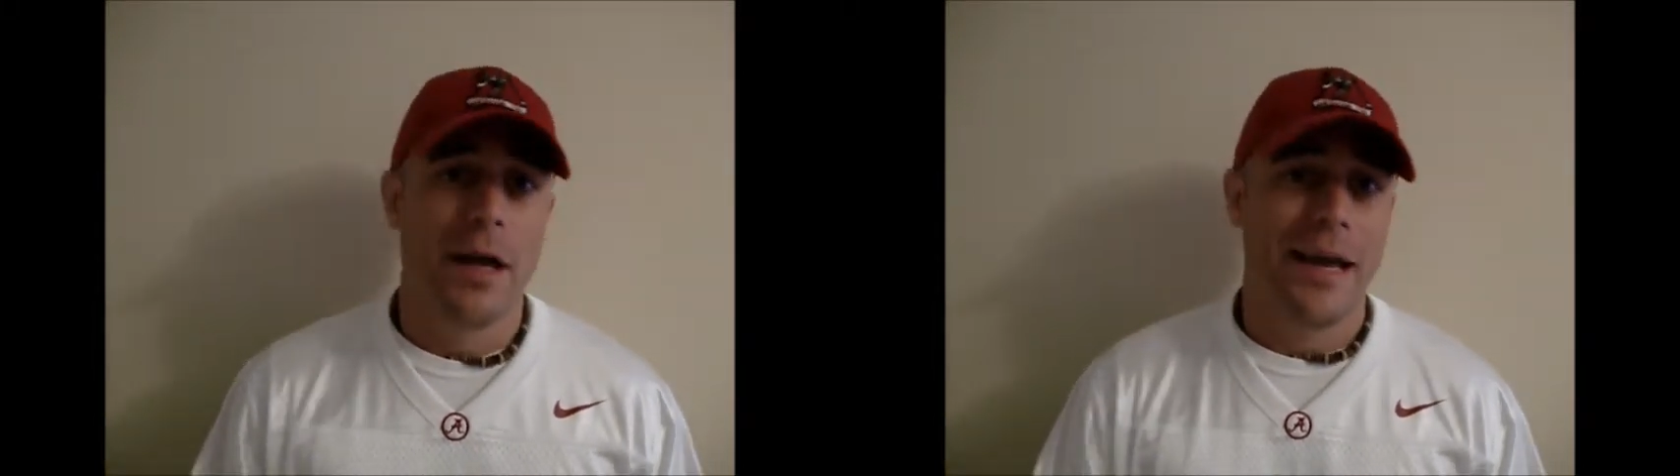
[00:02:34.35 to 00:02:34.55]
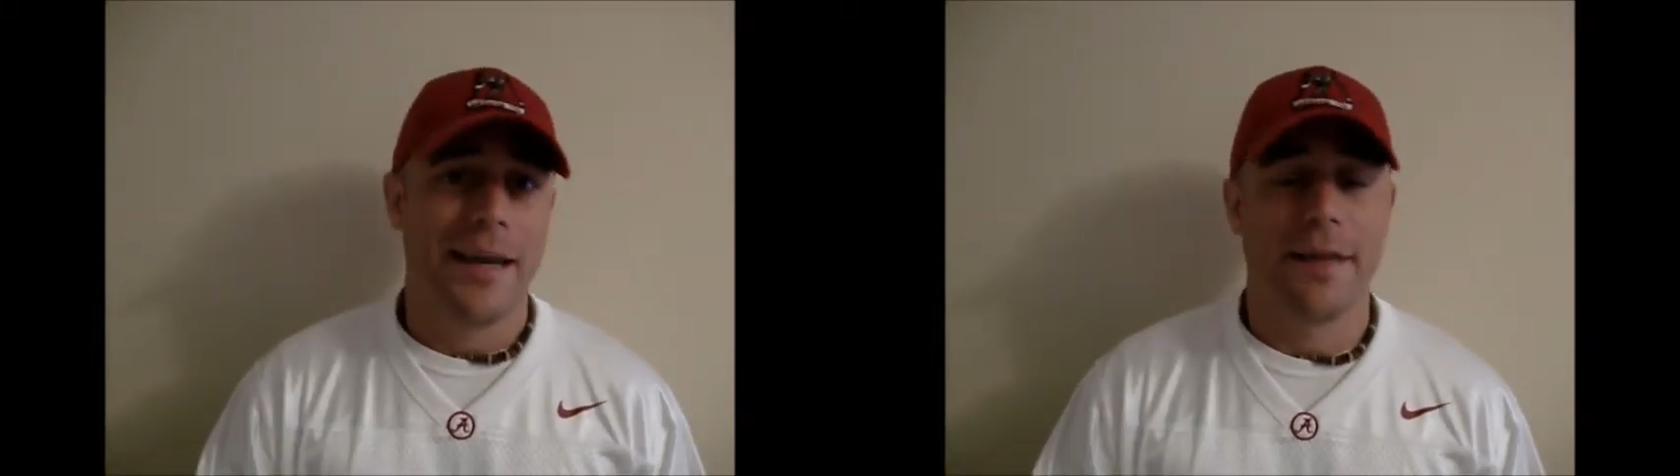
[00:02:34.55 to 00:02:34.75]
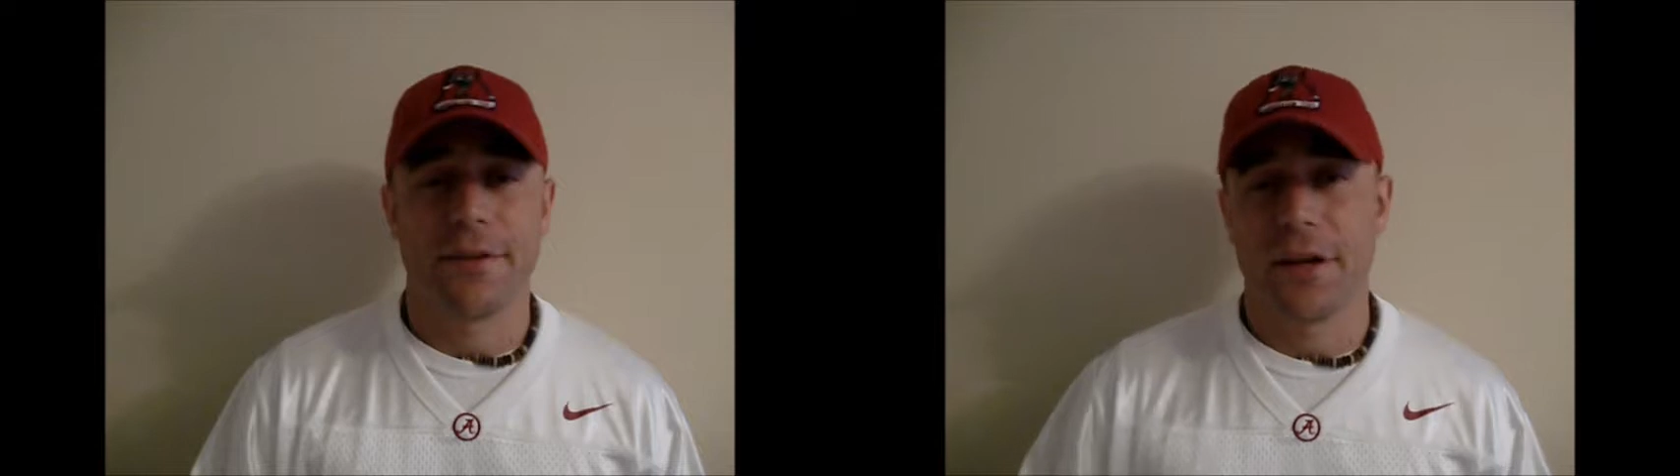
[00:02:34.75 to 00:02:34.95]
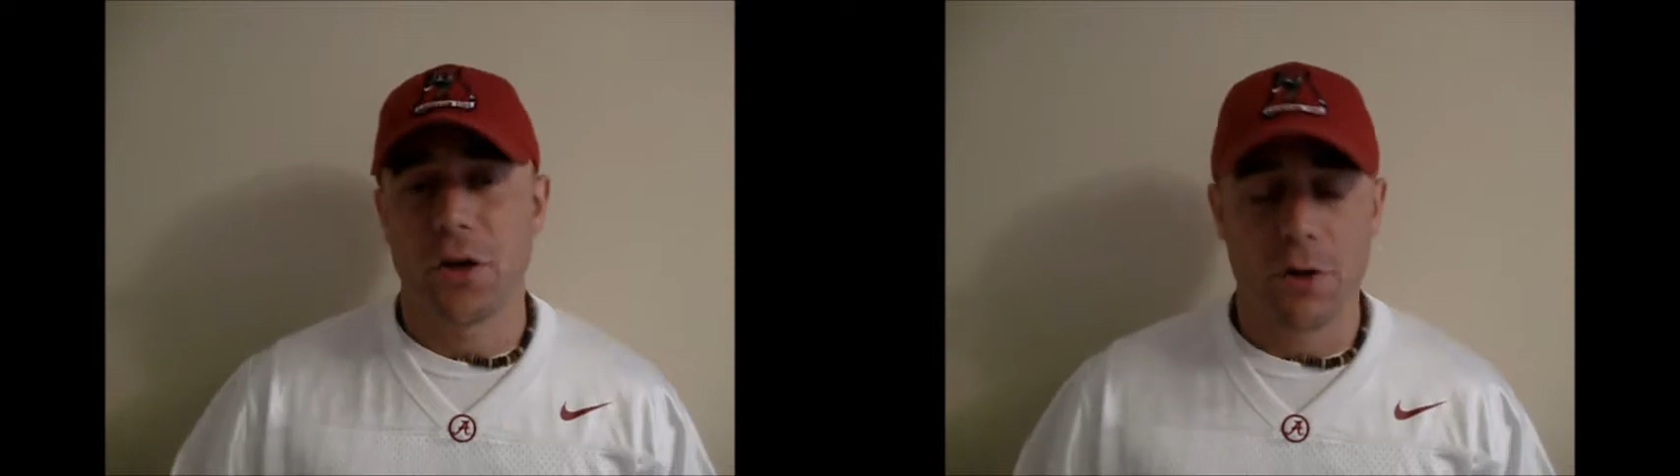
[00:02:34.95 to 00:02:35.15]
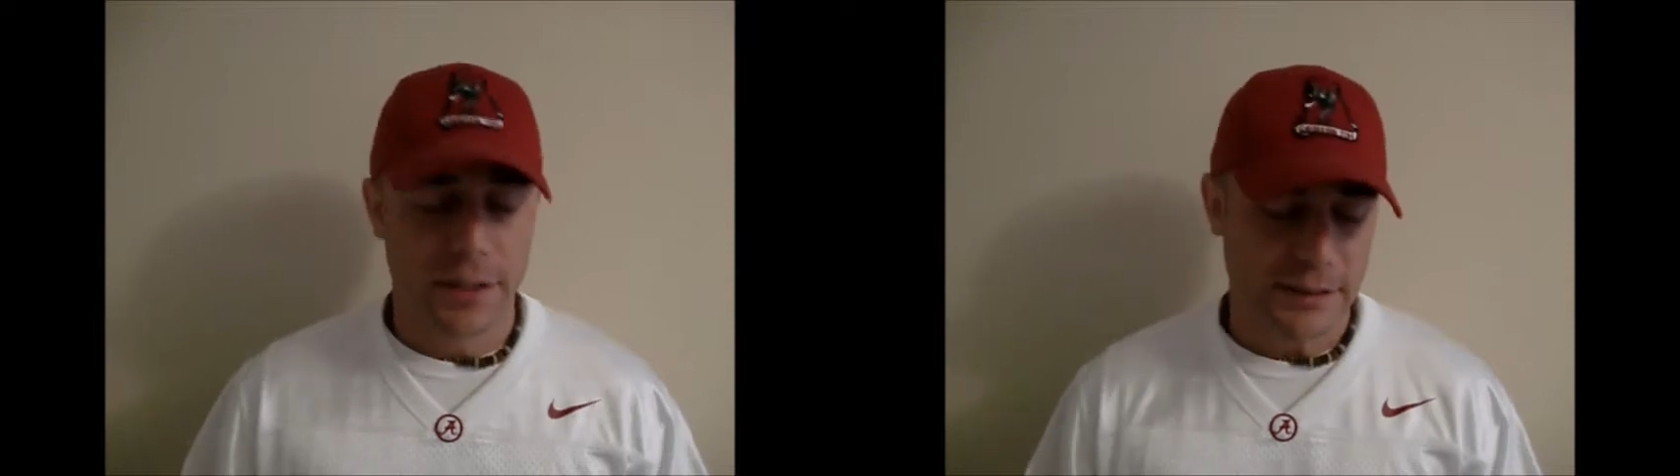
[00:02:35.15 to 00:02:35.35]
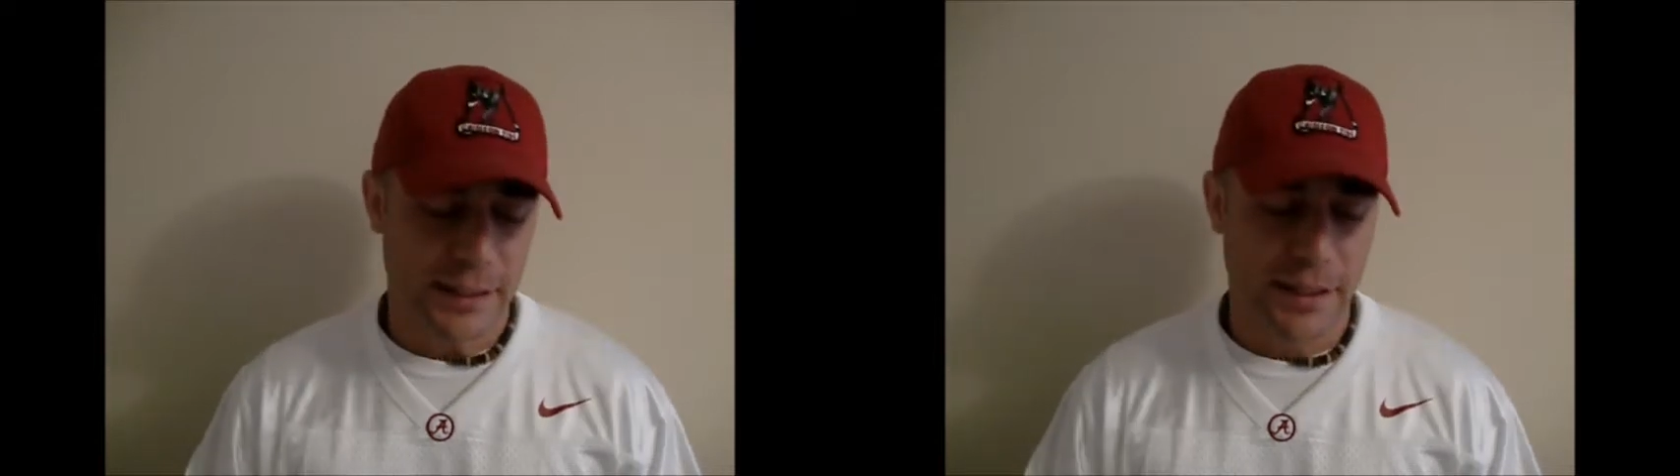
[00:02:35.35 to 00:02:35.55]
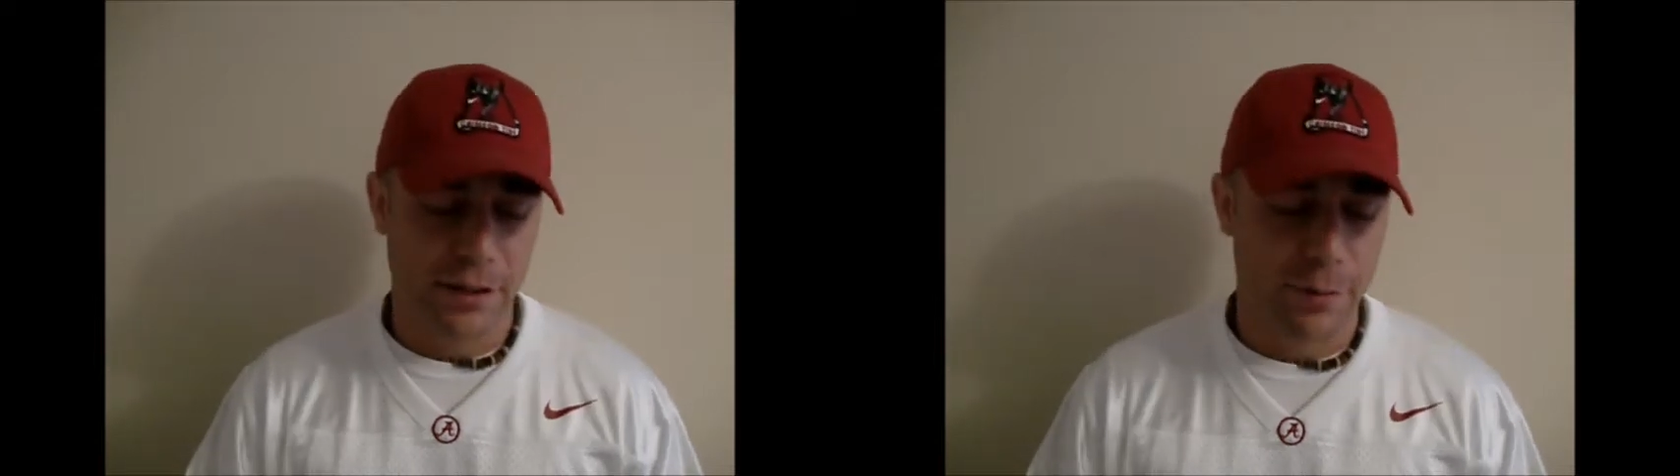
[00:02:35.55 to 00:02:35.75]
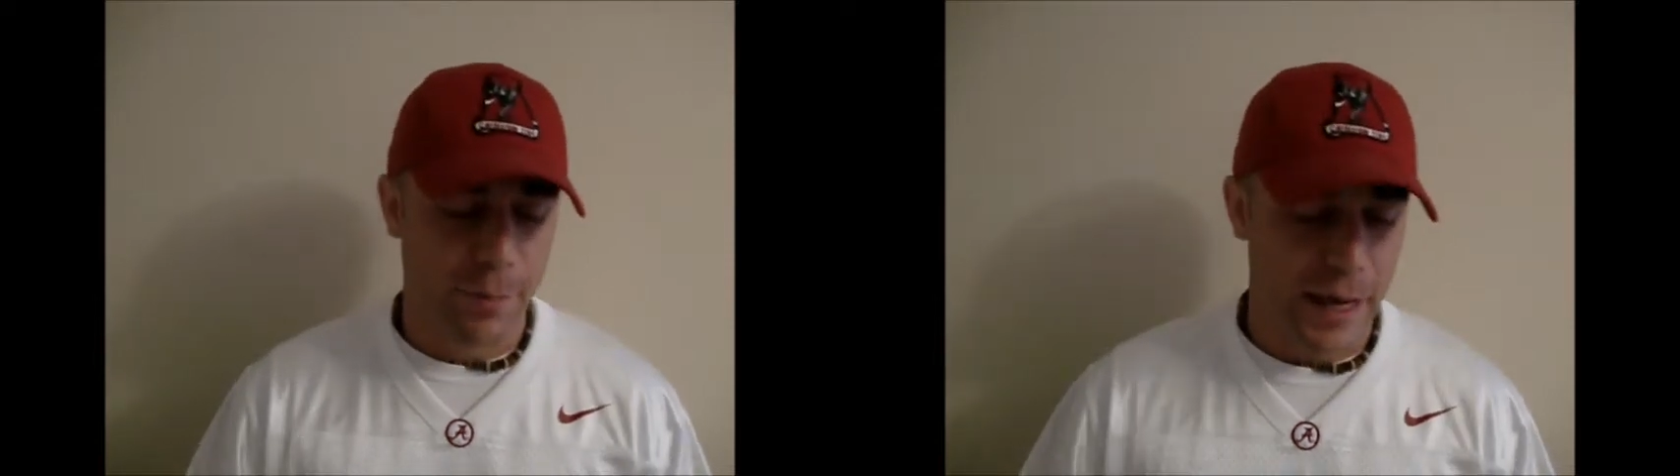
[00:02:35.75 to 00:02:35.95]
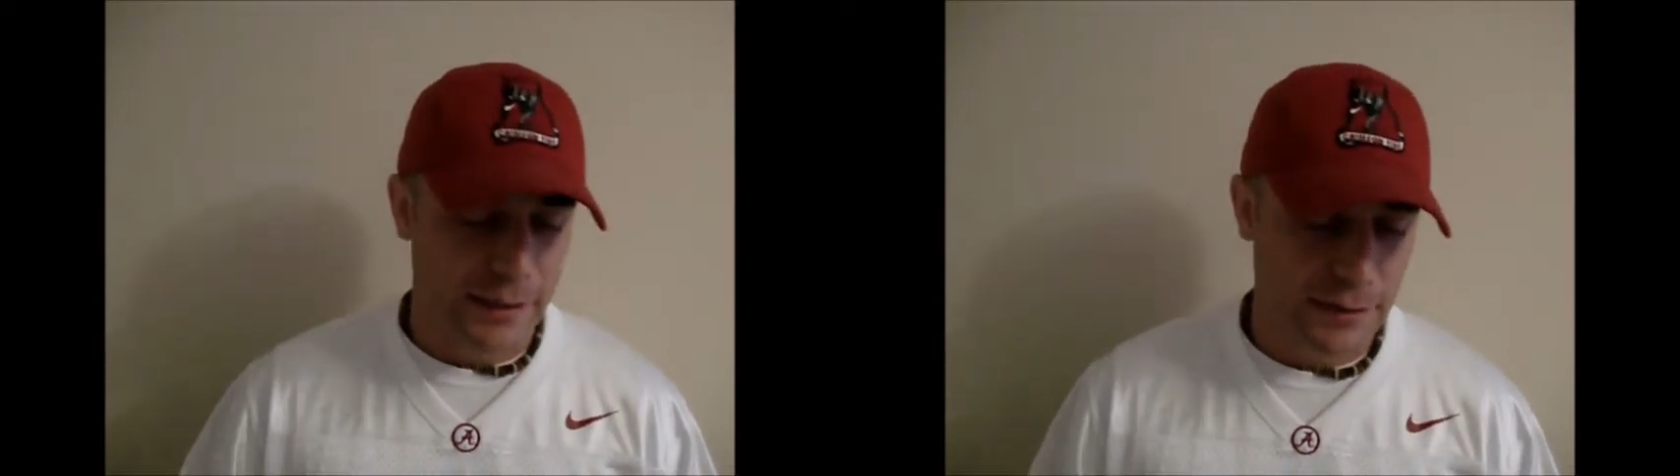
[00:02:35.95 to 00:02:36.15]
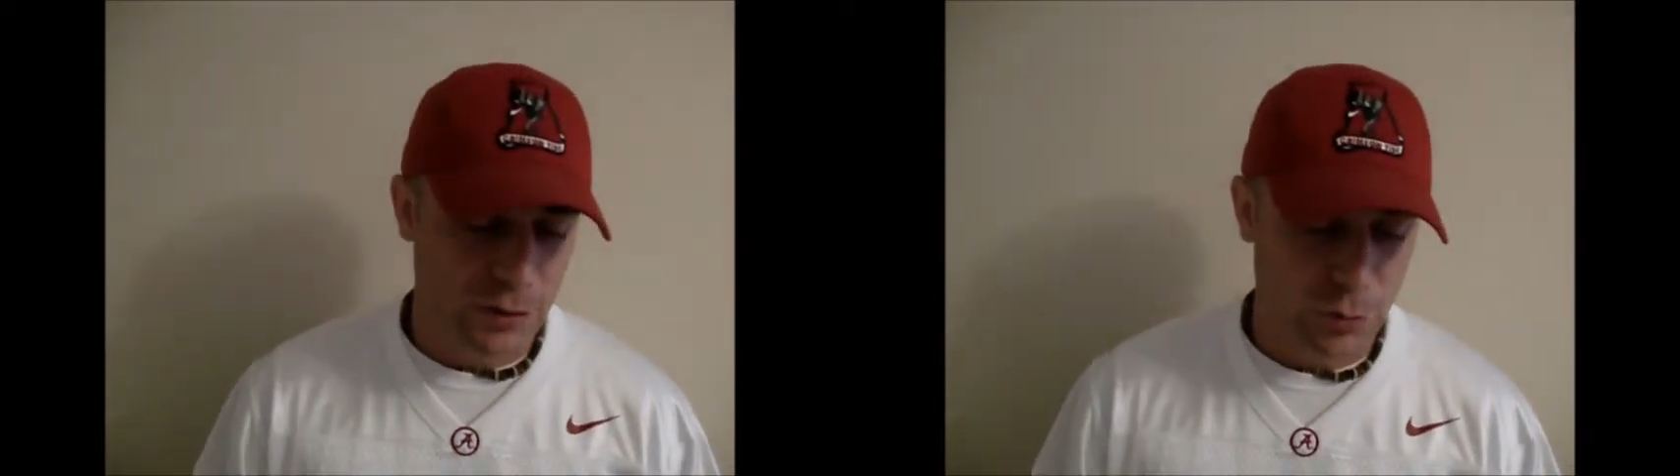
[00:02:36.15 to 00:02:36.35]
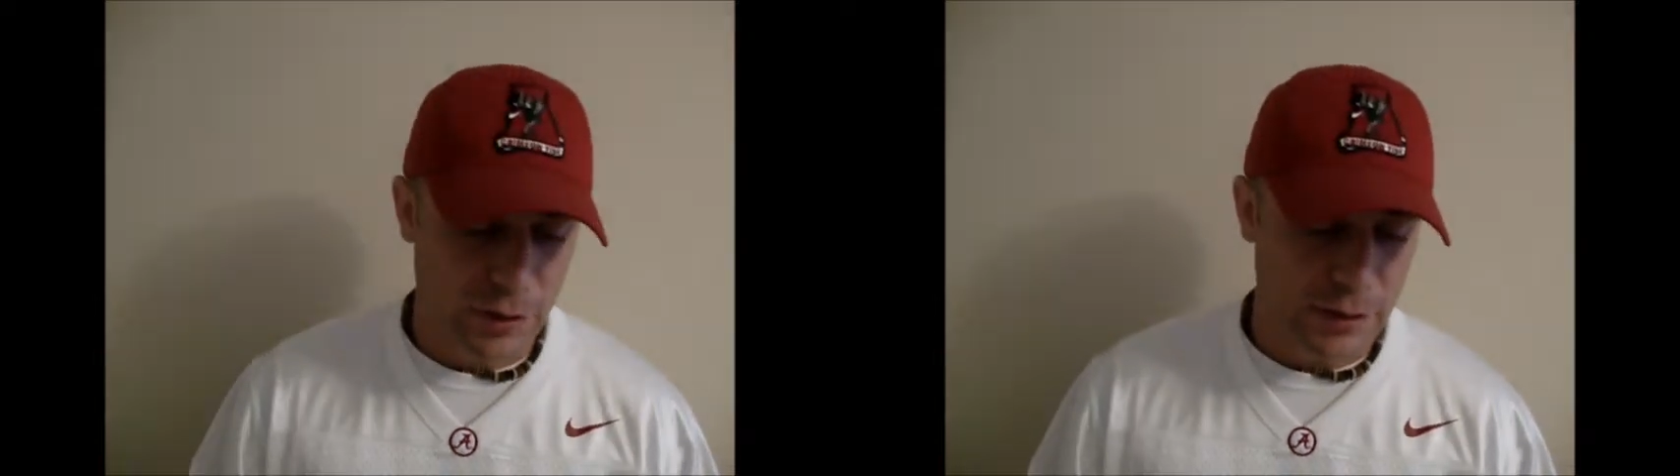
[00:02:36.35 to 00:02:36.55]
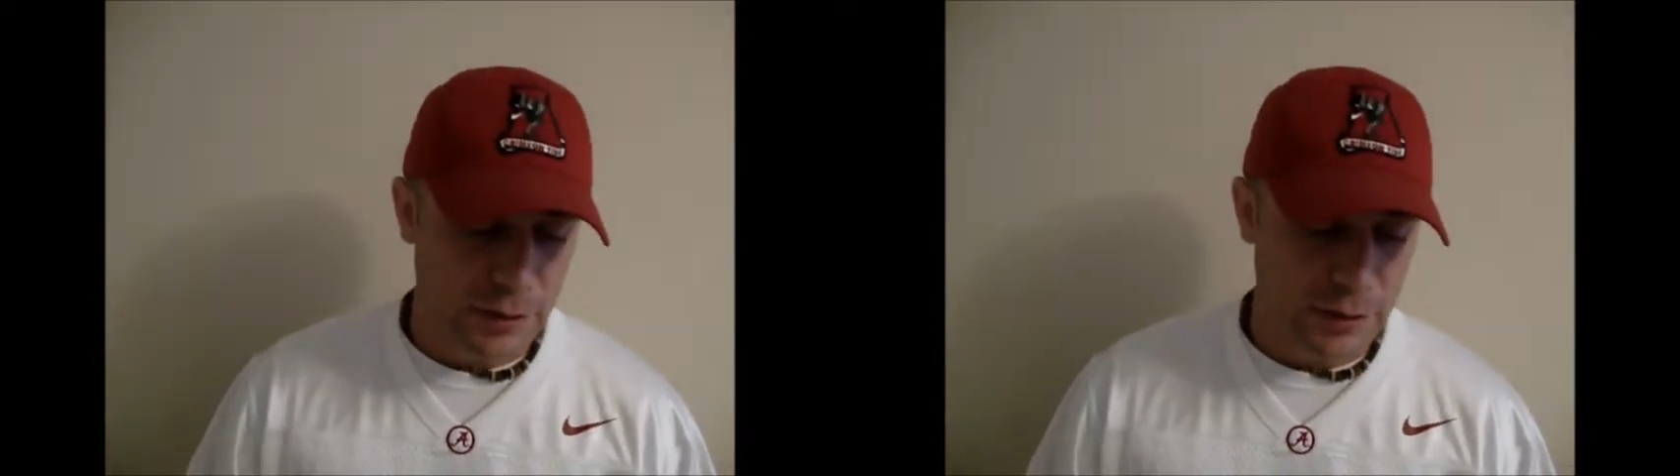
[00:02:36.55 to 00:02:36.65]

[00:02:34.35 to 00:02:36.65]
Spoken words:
and now they're going to go ahead and take care of the Pac this week,